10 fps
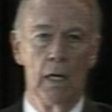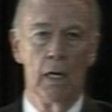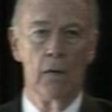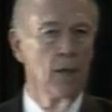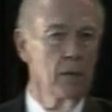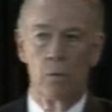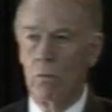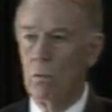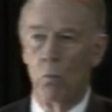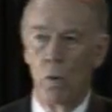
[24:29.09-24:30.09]
that
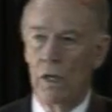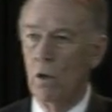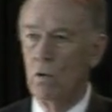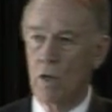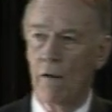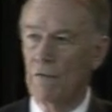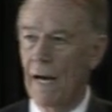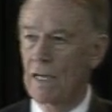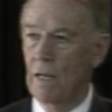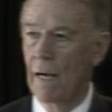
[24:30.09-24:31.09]
we used our
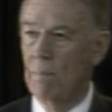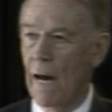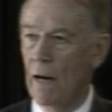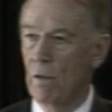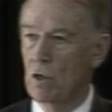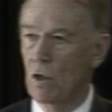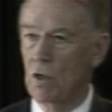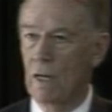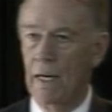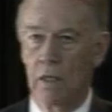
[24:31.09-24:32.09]
flashlight batteries
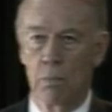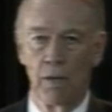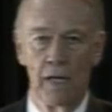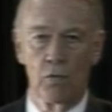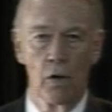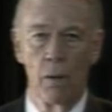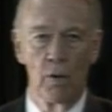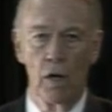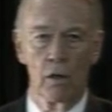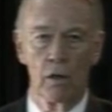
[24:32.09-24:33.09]
searching his place for a
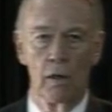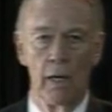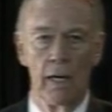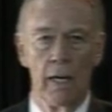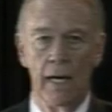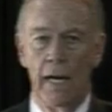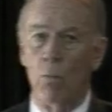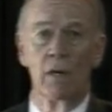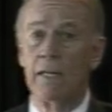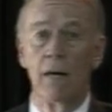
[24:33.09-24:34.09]
burglar, he
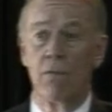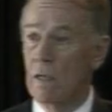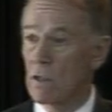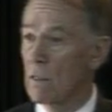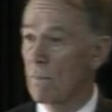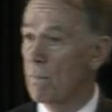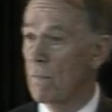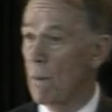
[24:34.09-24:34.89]
would give us the